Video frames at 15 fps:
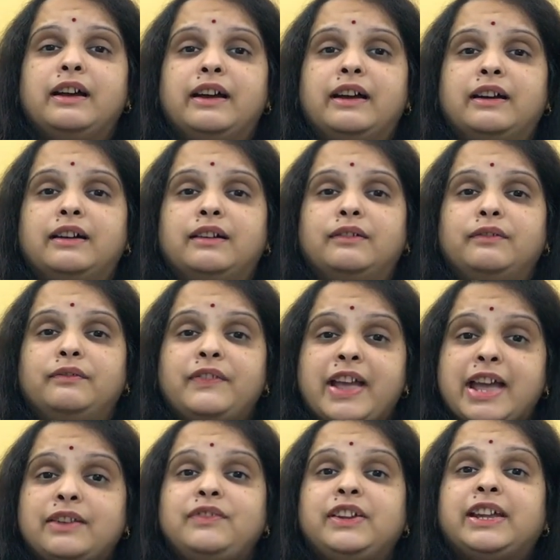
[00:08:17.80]
uh,
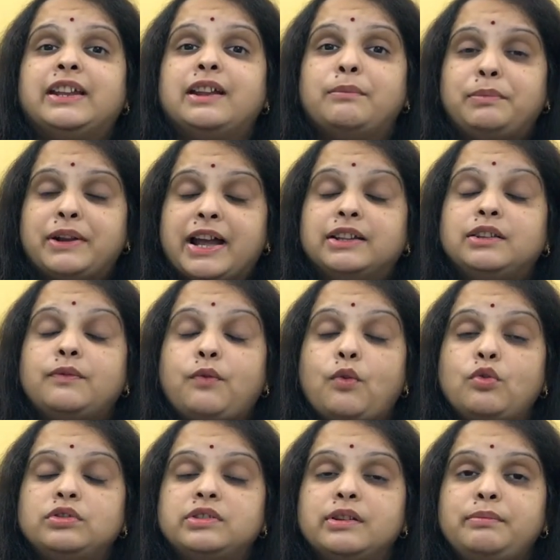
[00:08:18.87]
where we can apply the
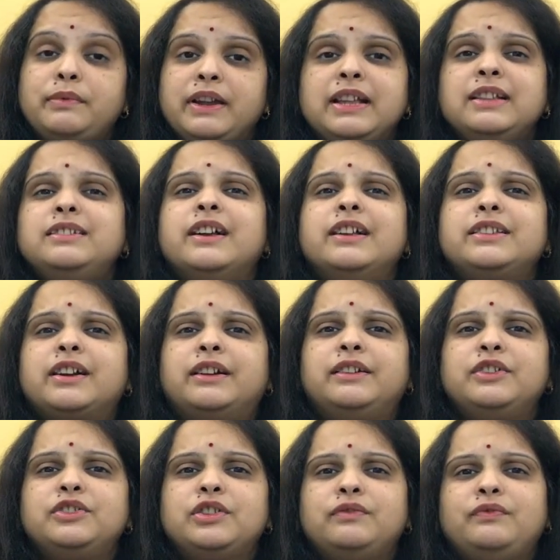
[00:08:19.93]
forceps. In such
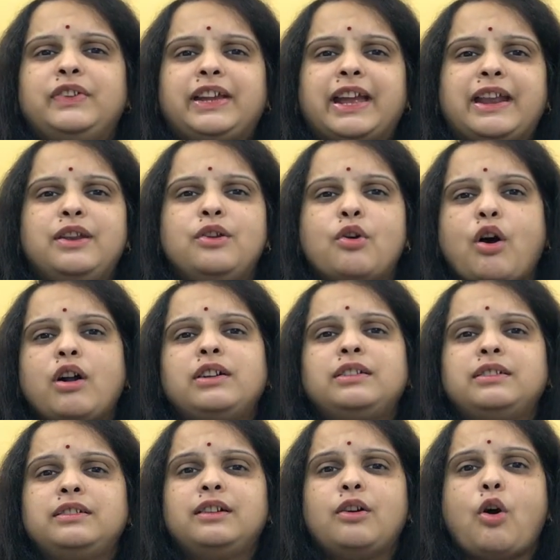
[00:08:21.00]
condition, we
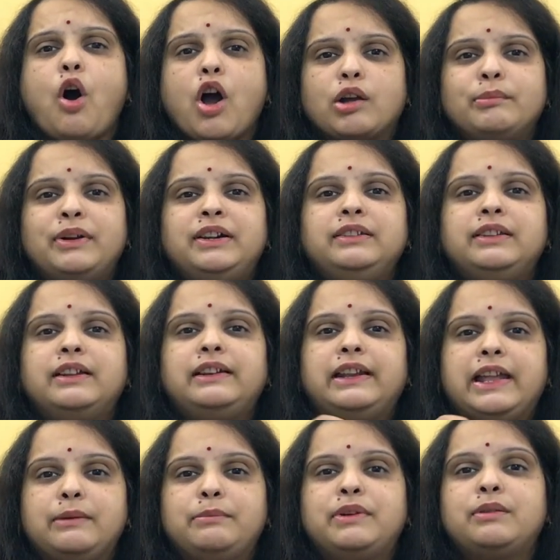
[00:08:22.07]
cannot augment the
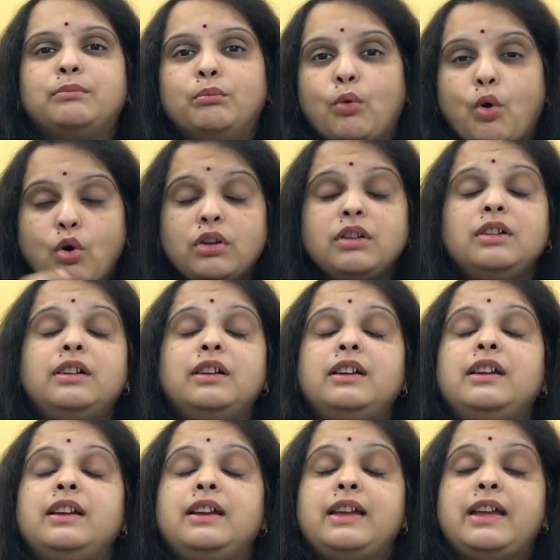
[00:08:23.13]
labor more,
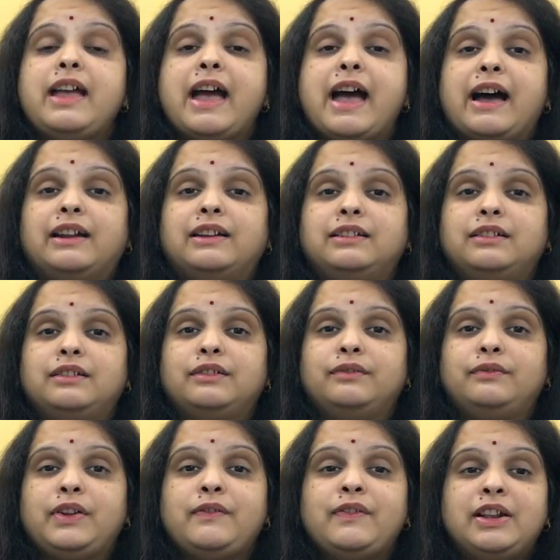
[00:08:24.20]
and uh,
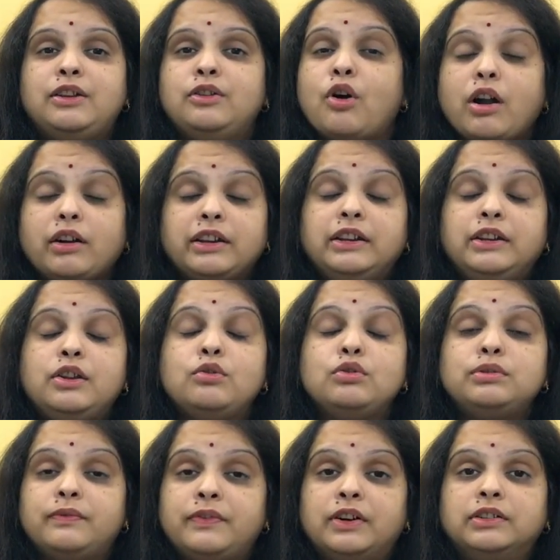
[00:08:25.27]
we will not
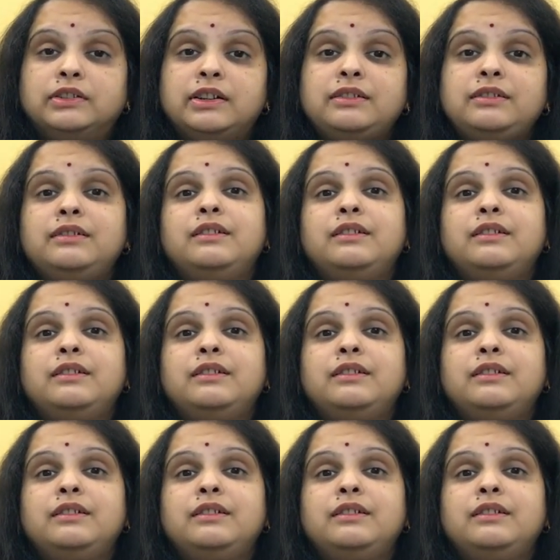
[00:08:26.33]
induce further.